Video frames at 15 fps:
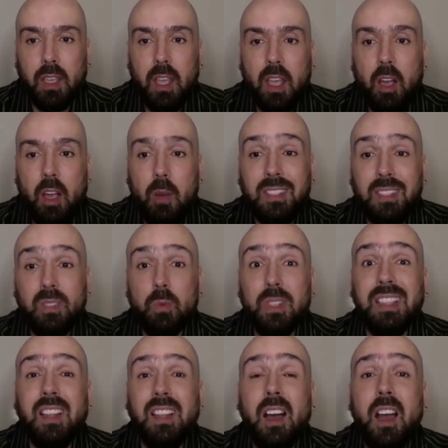Help me to
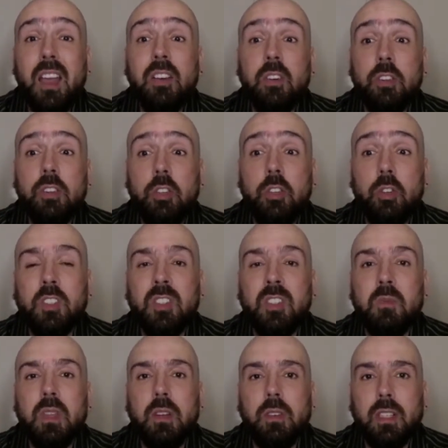rely on your
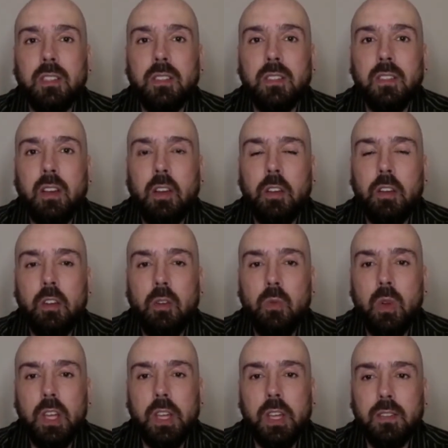spirit, on your
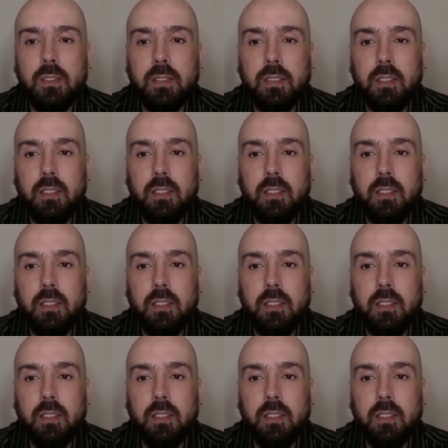words."